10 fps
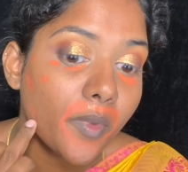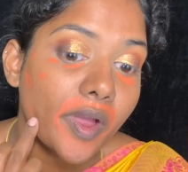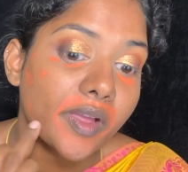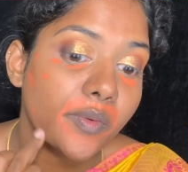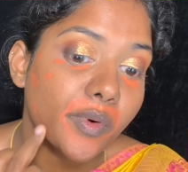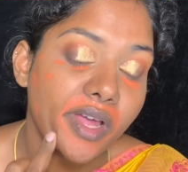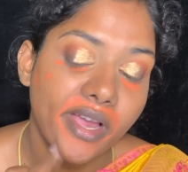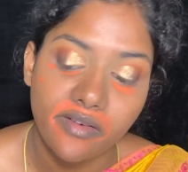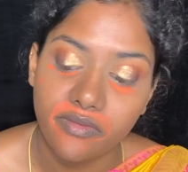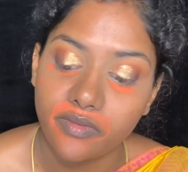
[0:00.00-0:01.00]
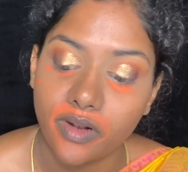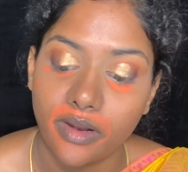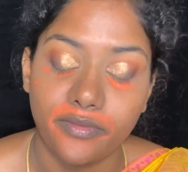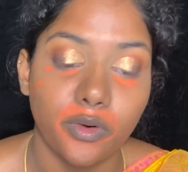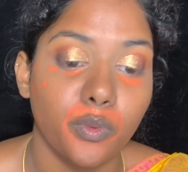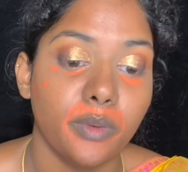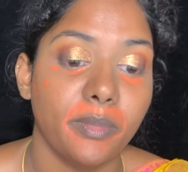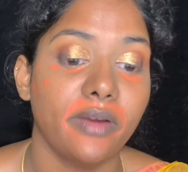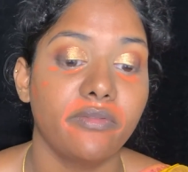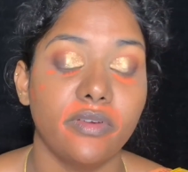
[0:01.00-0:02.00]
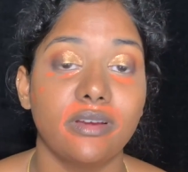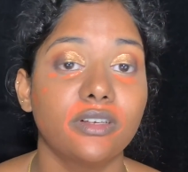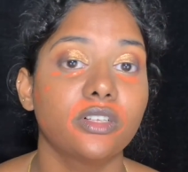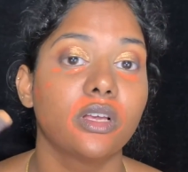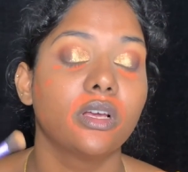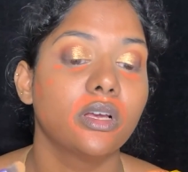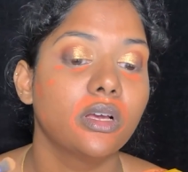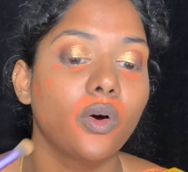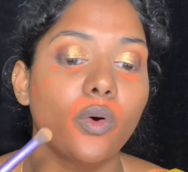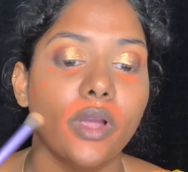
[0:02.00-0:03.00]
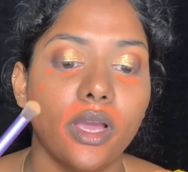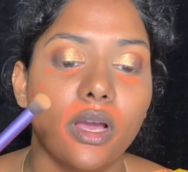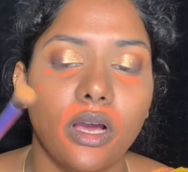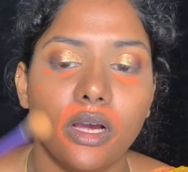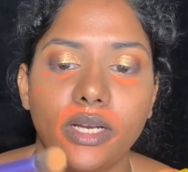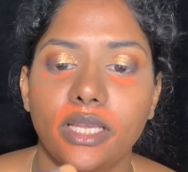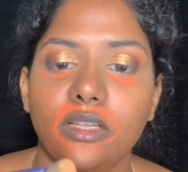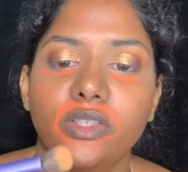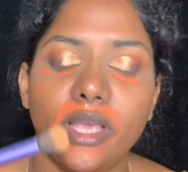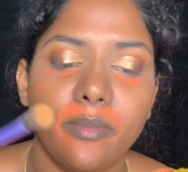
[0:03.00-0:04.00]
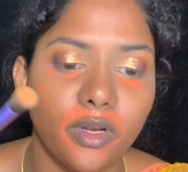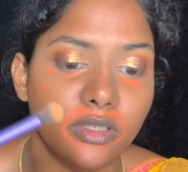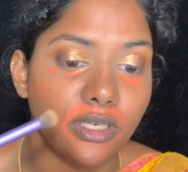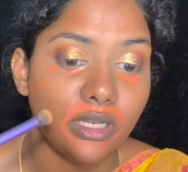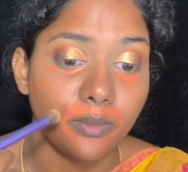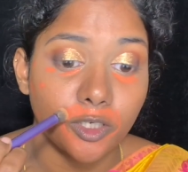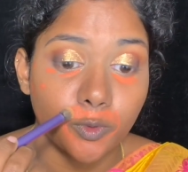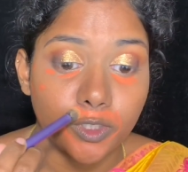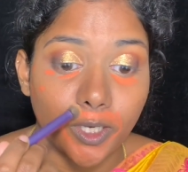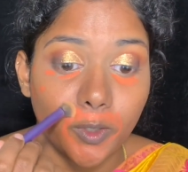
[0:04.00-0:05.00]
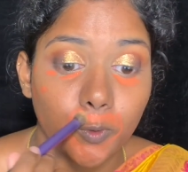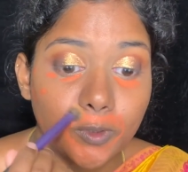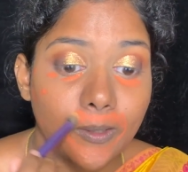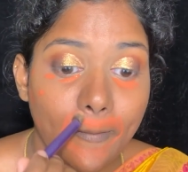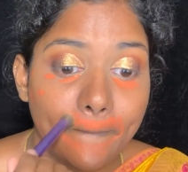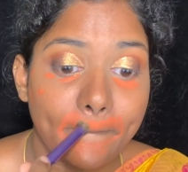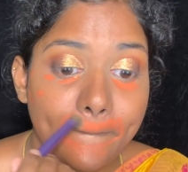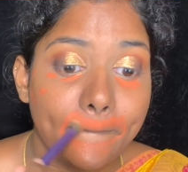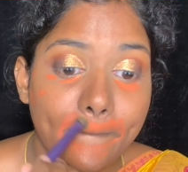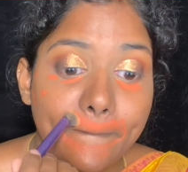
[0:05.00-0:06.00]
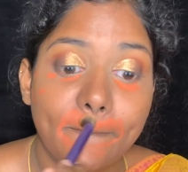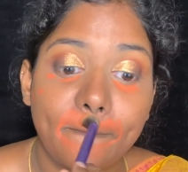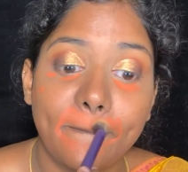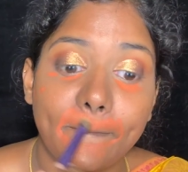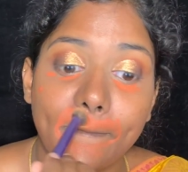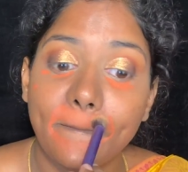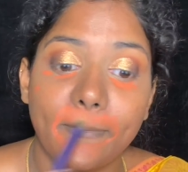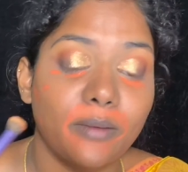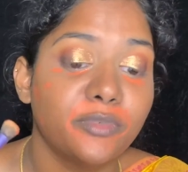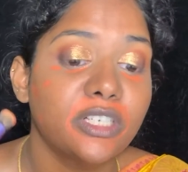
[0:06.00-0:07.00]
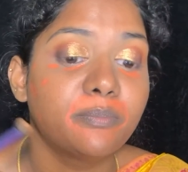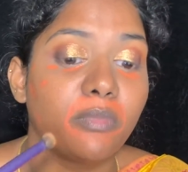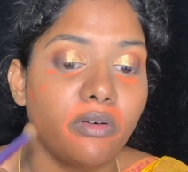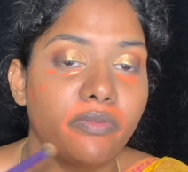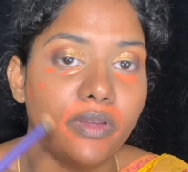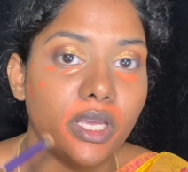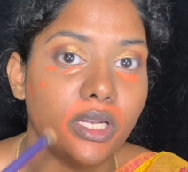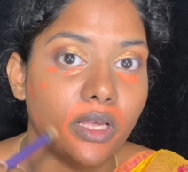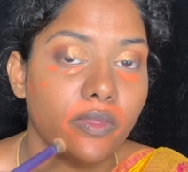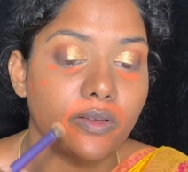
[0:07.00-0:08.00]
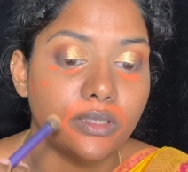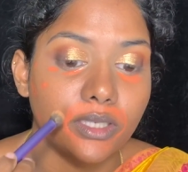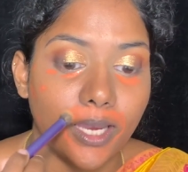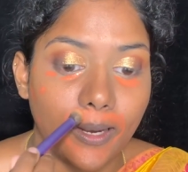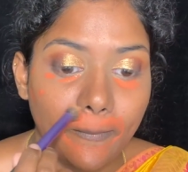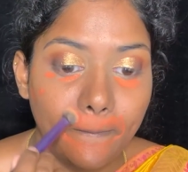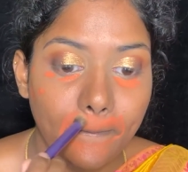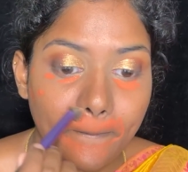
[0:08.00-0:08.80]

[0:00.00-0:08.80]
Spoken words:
I have left over my fingers. Okay, taking the same concealer brush which I used, I'm just buffing it in the skin.